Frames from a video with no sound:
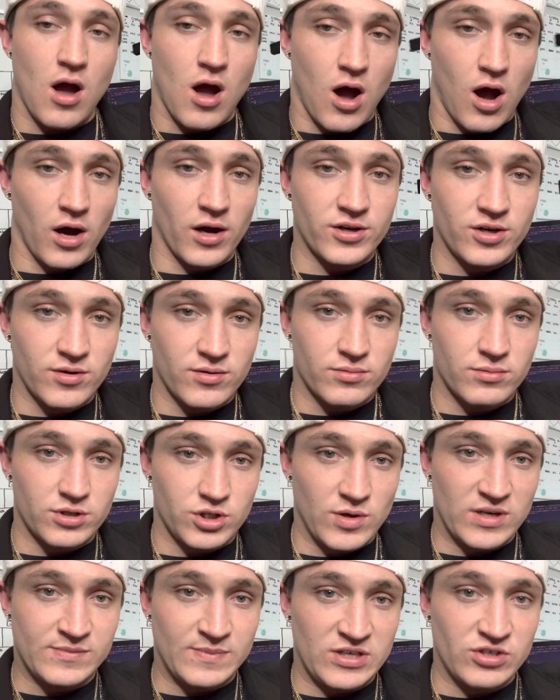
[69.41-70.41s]
on your
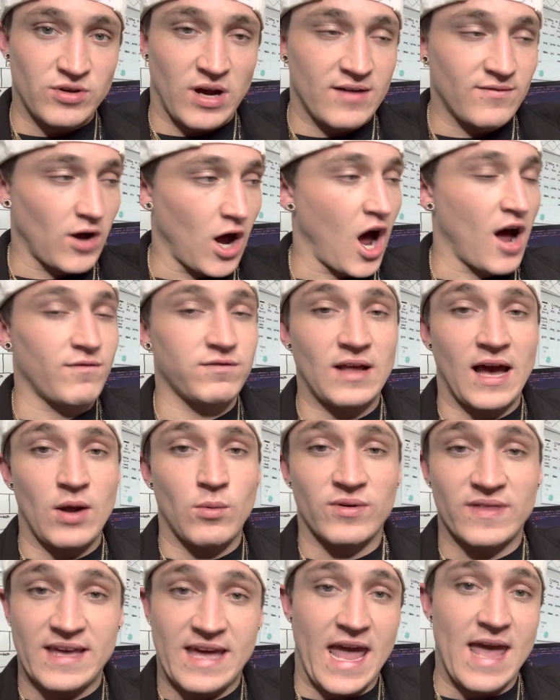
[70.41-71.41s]
USB drive offline
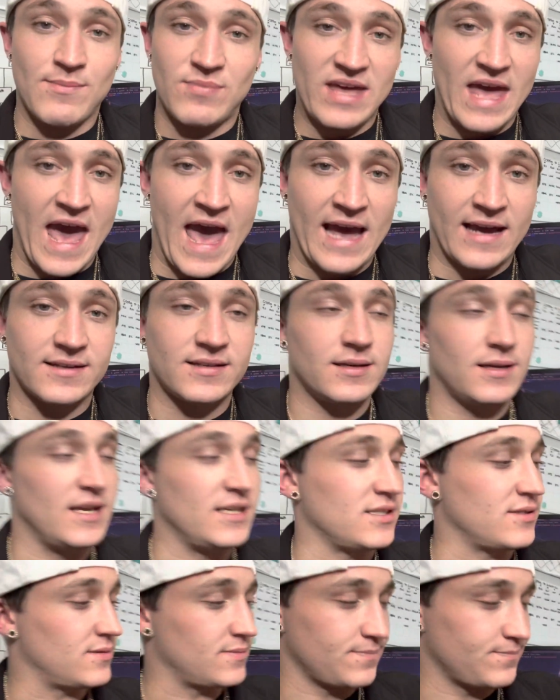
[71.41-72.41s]
where they can't be hacked.
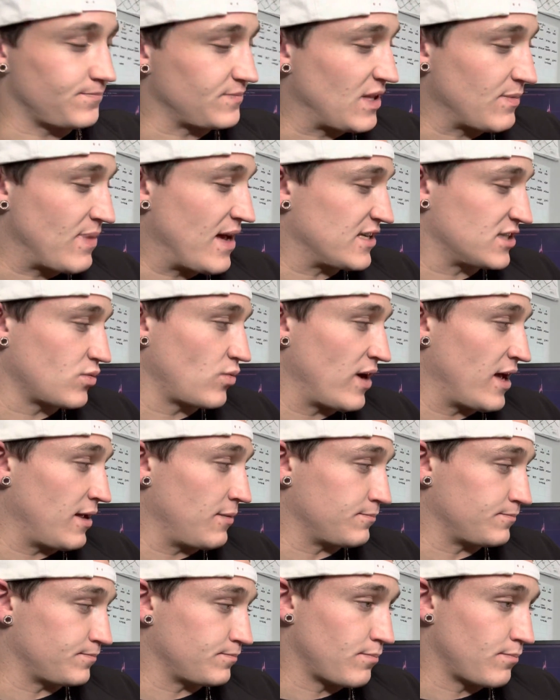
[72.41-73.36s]
It's the best way.